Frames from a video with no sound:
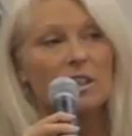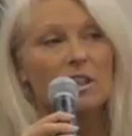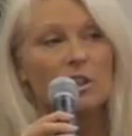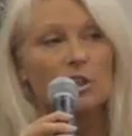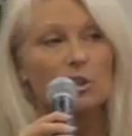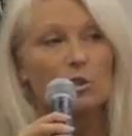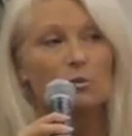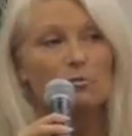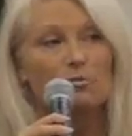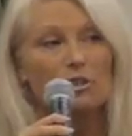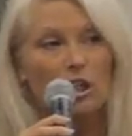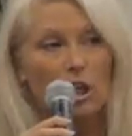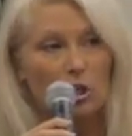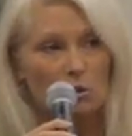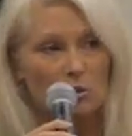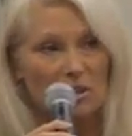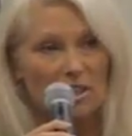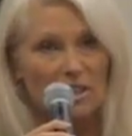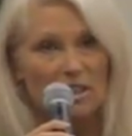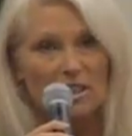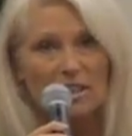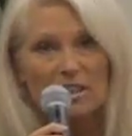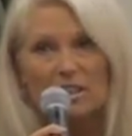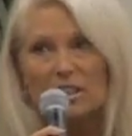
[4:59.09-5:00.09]
you've
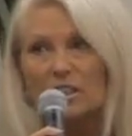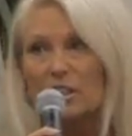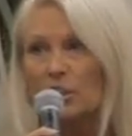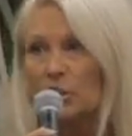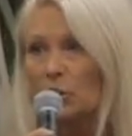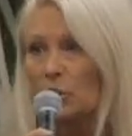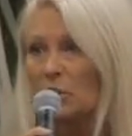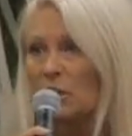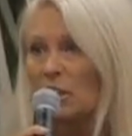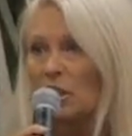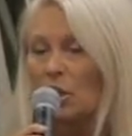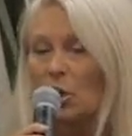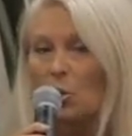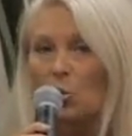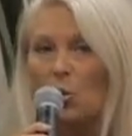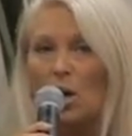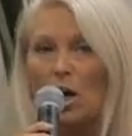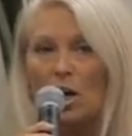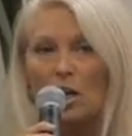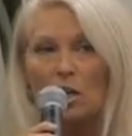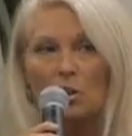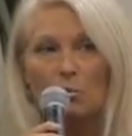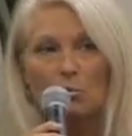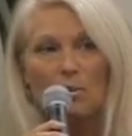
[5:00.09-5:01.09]
noticed, you can go
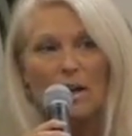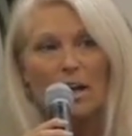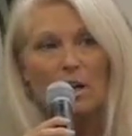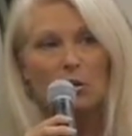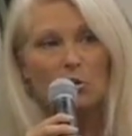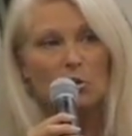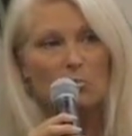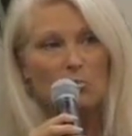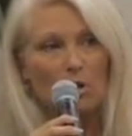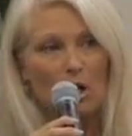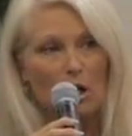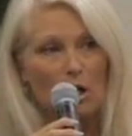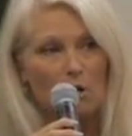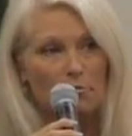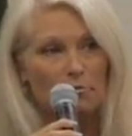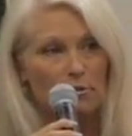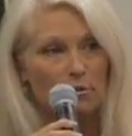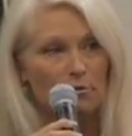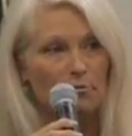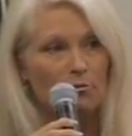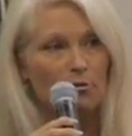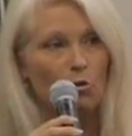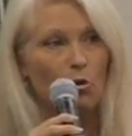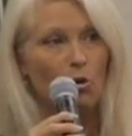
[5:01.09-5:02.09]
walk around a mall
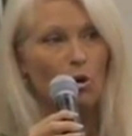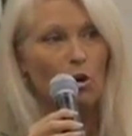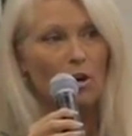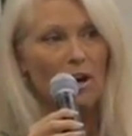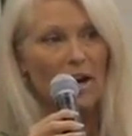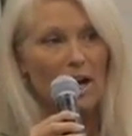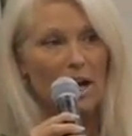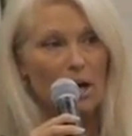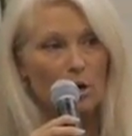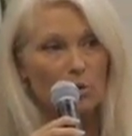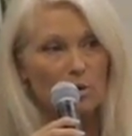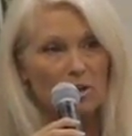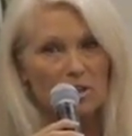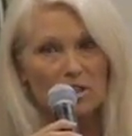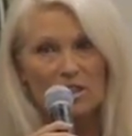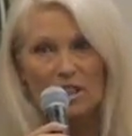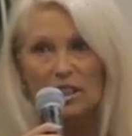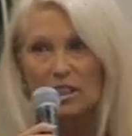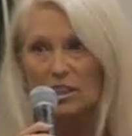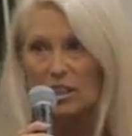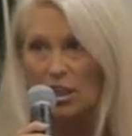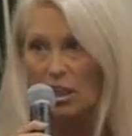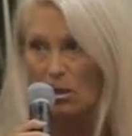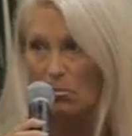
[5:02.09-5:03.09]
for 4 hours
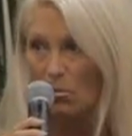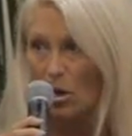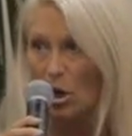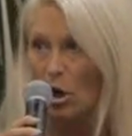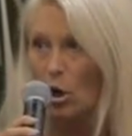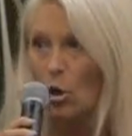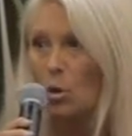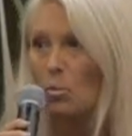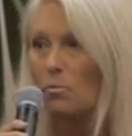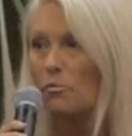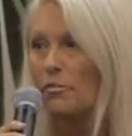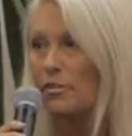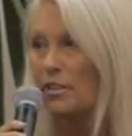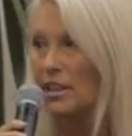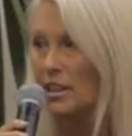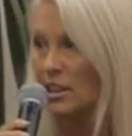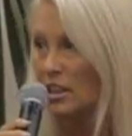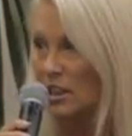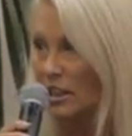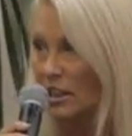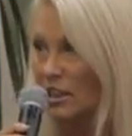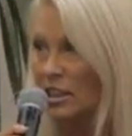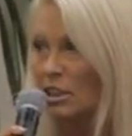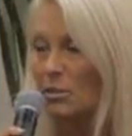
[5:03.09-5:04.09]
and come home
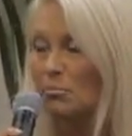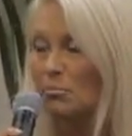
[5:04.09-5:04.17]
feeling